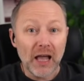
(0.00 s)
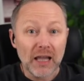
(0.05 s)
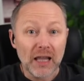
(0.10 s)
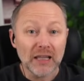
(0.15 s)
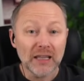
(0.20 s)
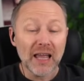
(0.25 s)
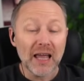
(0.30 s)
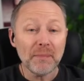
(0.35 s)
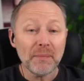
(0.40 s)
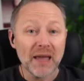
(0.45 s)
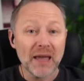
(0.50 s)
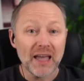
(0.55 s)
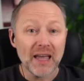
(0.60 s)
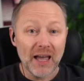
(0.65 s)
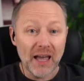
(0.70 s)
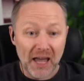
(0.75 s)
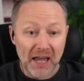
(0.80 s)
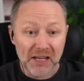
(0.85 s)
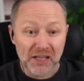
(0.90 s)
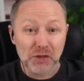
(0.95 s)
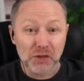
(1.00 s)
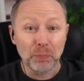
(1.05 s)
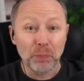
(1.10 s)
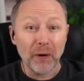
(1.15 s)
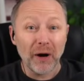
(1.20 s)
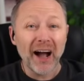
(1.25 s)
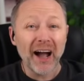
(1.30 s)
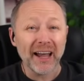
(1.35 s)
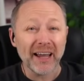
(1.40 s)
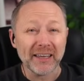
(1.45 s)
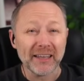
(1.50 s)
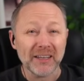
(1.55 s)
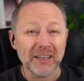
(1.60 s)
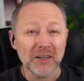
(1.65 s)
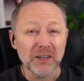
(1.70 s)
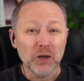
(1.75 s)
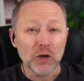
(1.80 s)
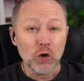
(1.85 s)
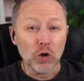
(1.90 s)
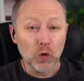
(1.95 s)
Limmy is back
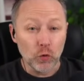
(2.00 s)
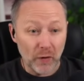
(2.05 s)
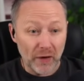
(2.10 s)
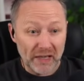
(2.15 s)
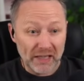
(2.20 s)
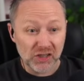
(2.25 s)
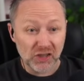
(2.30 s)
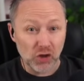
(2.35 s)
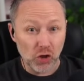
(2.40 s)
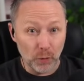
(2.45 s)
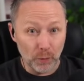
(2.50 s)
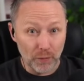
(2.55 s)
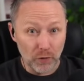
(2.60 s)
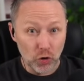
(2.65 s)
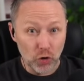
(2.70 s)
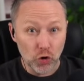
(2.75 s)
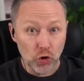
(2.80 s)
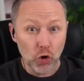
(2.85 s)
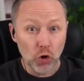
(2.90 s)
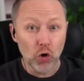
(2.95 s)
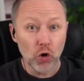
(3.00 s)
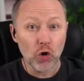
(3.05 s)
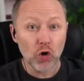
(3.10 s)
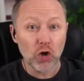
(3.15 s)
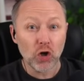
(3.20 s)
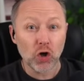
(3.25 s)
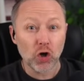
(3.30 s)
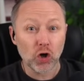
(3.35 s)
with some new